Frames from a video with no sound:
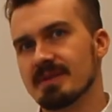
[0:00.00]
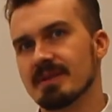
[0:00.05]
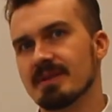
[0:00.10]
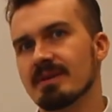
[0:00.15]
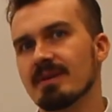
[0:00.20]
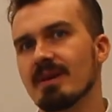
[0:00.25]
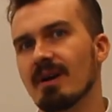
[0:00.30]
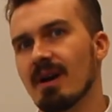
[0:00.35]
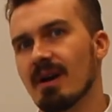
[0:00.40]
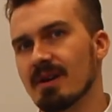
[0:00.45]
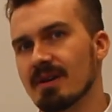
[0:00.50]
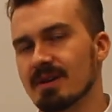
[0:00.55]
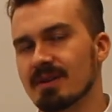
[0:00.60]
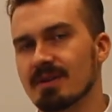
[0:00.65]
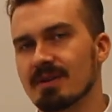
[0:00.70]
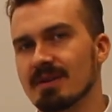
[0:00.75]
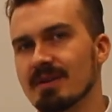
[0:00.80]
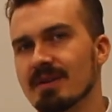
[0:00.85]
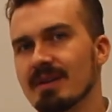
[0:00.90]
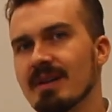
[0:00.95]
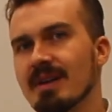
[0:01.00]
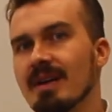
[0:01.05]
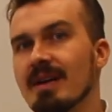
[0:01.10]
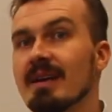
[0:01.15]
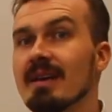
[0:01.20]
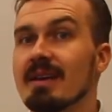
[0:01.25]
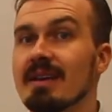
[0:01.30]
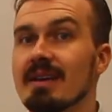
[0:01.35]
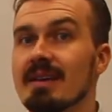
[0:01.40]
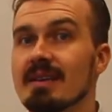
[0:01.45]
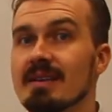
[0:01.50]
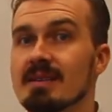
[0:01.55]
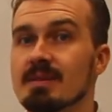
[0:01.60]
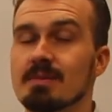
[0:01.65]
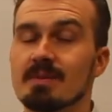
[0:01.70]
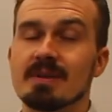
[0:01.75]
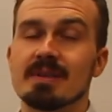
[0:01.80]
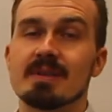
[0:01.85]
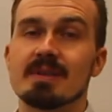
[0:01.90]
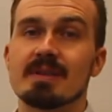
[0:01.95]
zero article is
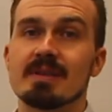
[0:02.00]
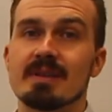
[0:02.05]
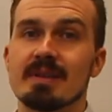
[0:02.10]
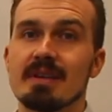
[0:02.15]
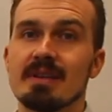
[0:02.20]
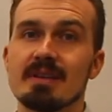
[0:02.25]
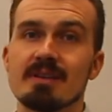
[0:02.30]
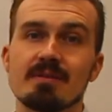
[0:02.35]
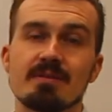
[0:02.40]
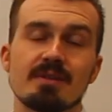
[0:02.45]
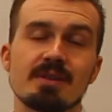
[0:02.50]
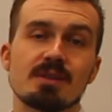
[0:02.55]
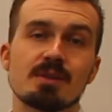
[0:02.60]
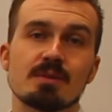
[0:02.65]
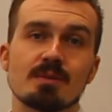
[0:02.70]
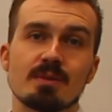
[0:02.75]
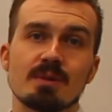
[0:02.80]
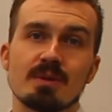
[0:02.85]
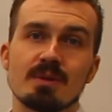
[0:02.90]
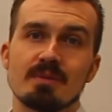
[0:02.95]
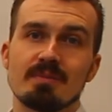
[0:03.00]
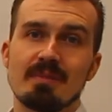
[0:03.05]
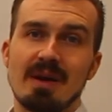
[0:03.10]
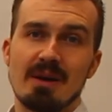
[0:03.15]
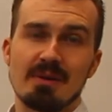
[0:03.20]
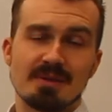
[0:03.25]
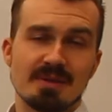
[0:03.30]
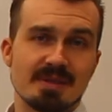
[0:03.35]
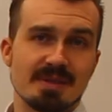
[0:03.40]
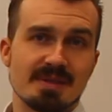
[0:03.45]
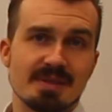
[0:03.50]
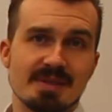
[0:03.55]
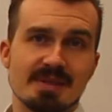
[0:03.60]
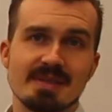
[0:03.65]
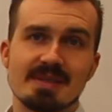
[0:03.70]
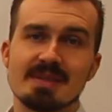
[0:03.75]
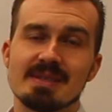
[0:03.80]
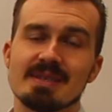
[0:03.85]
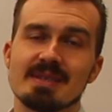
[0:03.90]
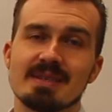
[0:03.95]
with individual
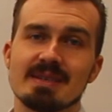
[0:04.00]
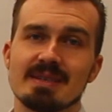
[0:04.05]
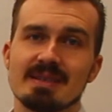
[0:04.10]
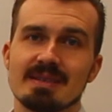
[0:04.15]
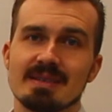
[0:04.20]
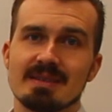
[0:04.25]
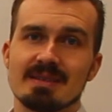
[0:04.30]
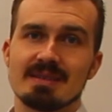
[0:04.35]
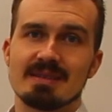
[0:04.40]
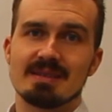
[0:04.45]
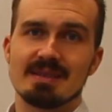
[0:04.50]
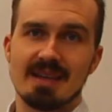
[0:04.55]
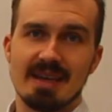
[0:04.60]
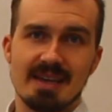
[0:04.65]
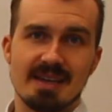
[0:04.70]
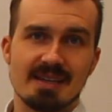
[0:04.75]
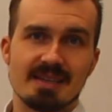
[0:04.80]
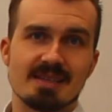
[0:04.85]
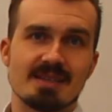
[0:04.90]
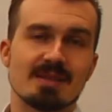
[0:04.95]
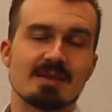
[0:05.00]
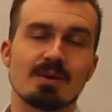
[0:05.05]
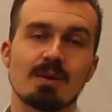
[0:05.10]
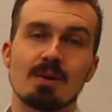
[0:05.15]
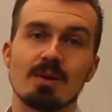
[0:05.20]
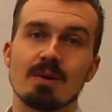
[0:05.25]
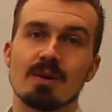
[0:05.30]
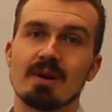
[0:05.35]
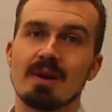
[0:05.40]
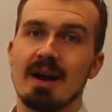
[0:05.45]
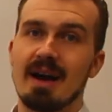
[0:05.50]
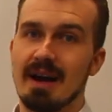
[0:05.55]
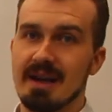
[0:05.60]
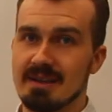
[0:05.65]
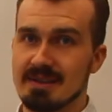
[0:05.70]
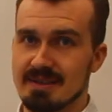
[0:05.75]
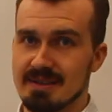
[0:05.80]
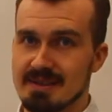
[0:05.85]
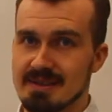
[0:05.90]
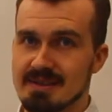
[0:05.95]
mountains, lakes, or
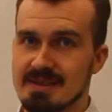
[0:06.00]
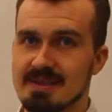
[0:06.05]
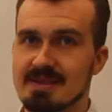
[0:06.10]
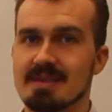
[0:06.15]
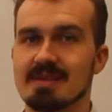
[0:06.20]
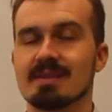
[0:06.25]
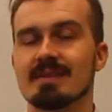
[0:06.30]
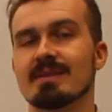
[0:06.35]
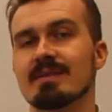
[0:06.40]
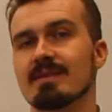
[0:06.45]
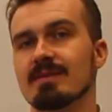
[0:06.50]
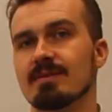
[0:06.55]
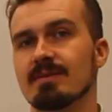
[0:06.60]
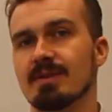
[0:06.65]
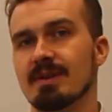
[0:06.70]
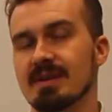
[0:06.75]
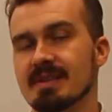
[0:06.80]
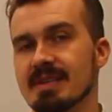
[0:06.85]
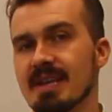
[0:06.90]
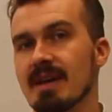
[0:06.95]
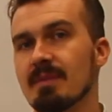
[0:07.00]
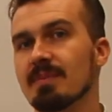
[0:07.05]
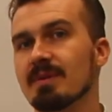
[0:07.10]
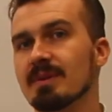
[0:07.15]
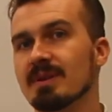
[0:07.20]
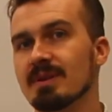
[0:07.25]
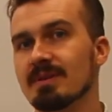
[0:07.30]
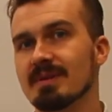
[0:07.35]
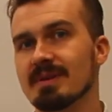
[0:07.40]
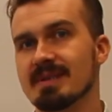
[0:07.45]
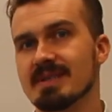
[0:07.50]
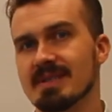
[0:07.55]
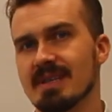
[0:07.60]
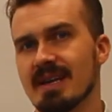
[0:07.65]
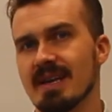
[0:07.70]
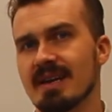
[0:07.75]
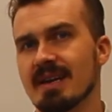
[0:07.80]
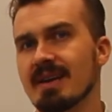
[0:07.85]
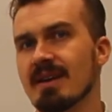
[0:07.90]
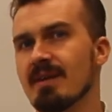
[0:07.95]
islands. For example, you would
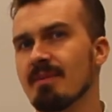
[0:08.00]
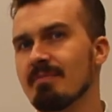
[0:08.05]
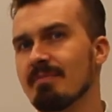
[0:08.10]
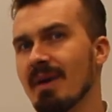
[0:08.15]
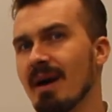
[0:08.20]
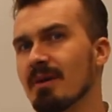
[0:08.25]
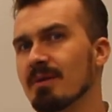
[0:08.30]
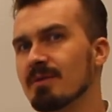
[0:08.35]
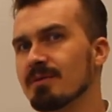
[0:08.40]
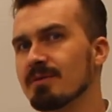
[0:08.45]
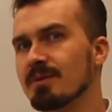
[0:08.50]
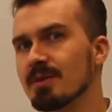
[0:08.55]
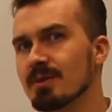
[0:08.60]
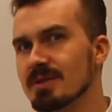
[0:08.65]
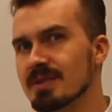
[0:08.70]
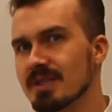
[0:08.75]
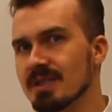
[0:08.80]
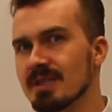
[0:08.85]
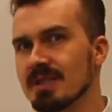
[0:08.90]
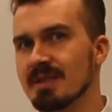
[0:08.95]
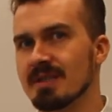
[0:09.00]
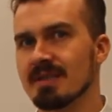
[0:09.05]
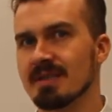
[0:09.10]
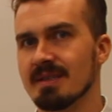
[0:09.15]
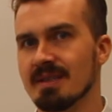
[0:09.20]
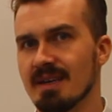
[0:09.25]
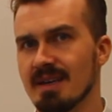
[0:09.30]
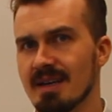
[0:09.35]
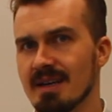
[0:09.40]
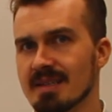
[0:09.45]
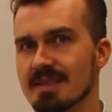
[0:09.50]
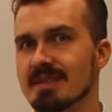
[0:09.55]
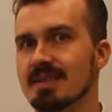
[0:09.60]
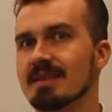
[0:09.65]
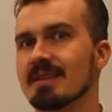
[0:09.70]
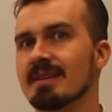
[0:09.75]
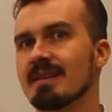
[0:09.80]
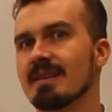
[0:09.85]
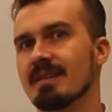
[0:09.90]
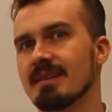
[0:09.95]
say Mount Fuji, not
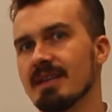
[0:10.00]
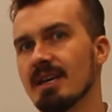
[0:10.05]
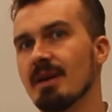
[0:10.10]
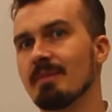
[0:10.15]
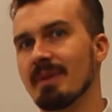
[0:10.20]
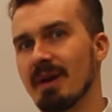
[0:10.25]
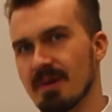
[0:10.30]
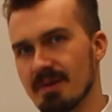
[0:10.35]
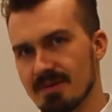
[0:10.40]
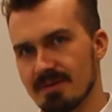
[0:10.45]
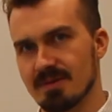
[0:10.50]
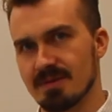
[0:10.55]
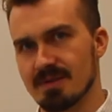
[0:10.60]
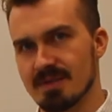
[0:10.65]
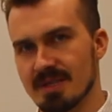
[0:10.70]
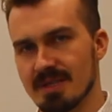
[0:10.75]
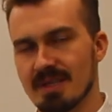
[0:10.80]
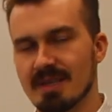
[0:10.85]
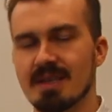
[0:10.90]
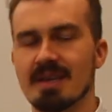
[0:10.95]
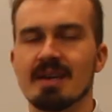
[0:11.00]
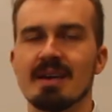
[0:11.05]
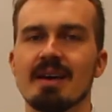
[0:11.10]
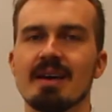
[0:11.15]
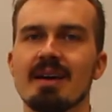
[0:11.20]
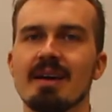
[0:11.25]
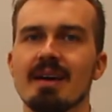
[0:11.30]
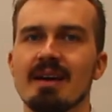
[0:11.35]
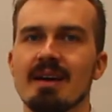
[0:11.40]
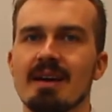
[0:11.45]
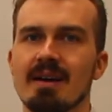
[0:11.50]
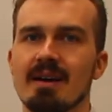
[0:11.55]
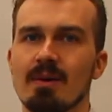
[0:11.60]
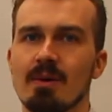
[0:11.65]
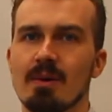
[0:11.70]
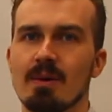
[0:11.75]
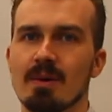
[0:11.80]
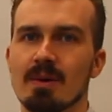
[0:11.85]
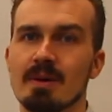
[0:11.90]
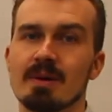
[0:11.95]
the Mount Fuji.
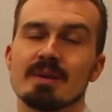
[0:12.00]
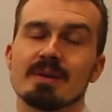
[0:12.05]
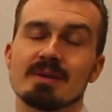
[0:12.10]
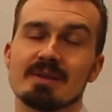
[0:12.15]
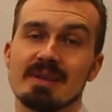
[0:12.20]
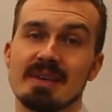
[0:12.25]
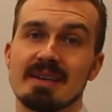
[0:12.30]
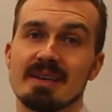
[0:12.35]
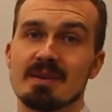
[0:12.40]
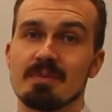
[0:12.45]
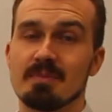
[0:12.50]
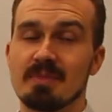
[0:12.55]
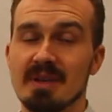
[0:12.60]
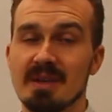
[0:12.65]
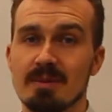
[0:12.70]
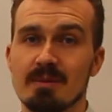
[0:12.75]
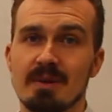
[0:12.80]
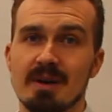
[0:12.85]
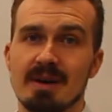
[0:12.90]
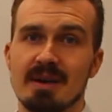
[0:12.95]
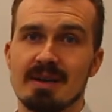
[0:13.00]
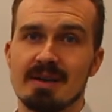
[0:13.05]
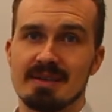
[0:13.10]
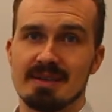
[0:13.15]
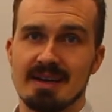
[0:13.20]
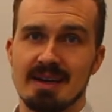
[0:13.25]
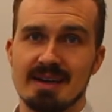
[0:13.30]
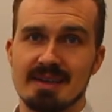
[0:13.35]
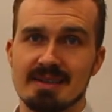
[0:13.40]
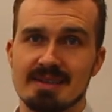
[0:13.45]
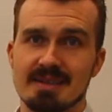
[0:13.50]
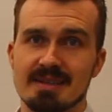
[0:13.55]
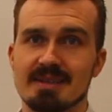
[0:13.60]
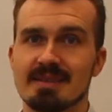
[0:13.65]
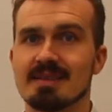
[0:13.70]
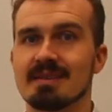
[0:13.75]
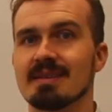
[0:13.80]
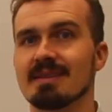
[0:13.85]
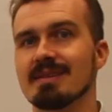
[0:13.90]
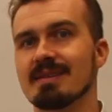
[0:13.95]
Or Lake Biwa, not
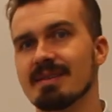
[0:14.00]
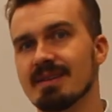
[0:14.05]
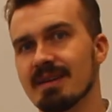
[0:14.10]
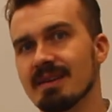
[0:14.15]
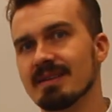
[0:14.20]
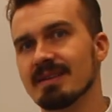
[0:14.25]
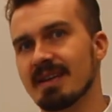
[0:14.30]
the